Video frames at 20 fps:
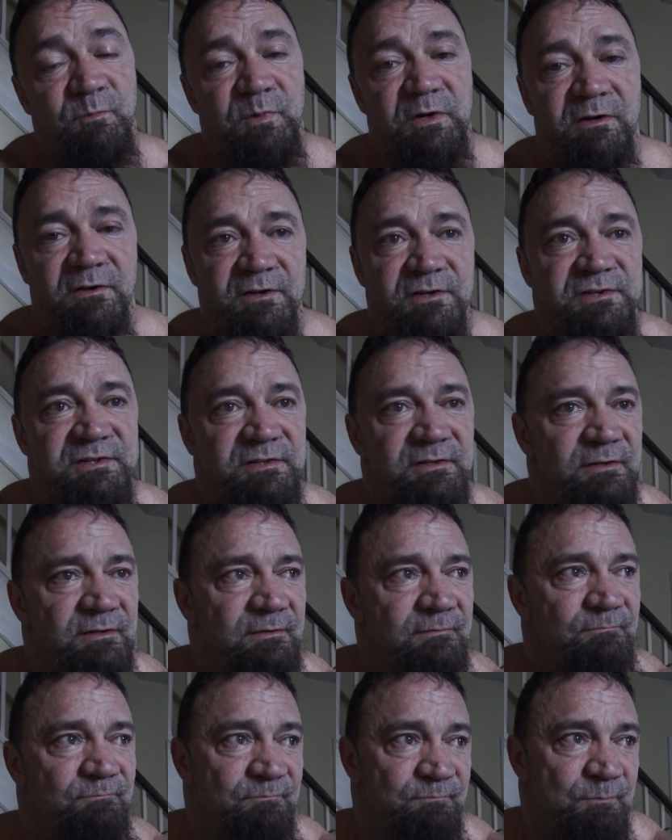Because
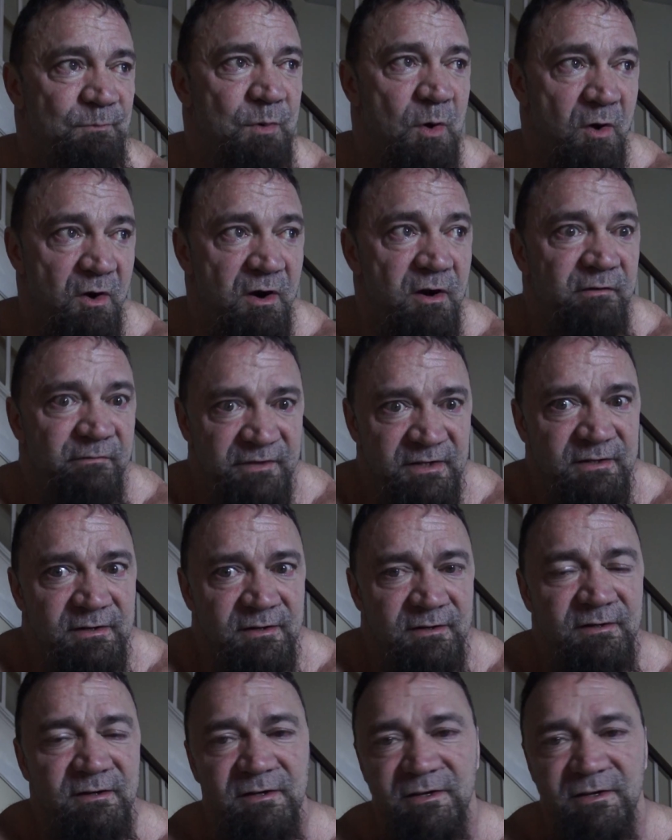part of it